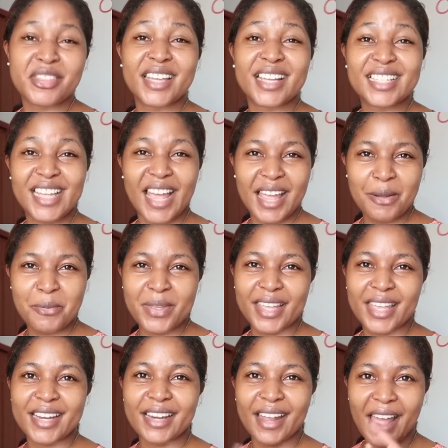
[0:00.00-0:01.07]
entire
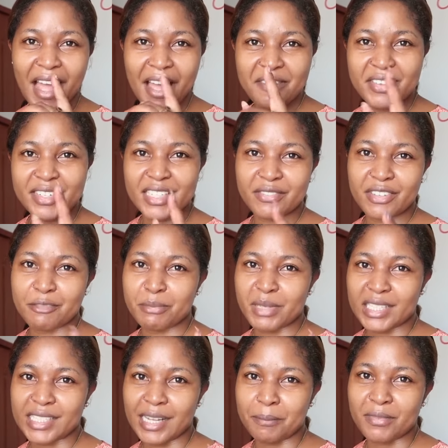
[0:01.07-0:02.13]
week, and I haven't even
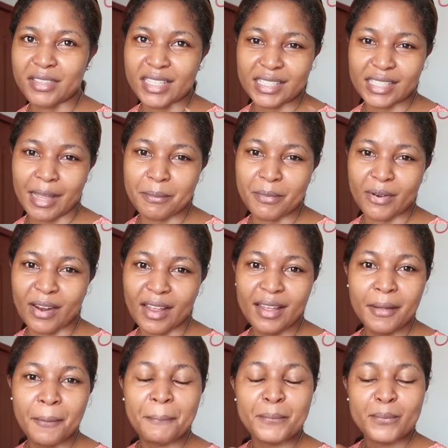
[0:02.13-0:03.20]
picked up this camera
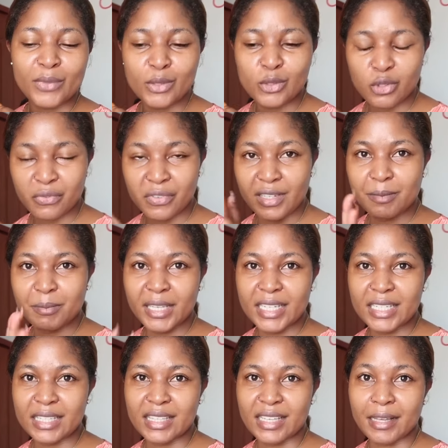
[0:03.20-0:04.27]
to film
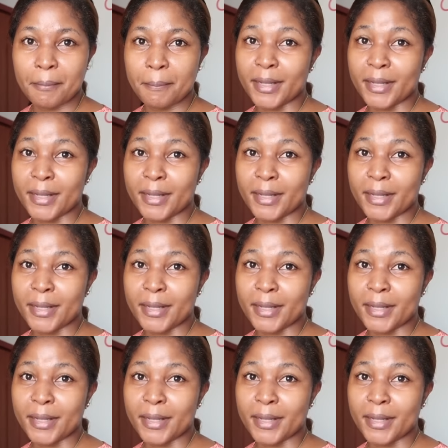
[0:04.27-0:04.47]
anything.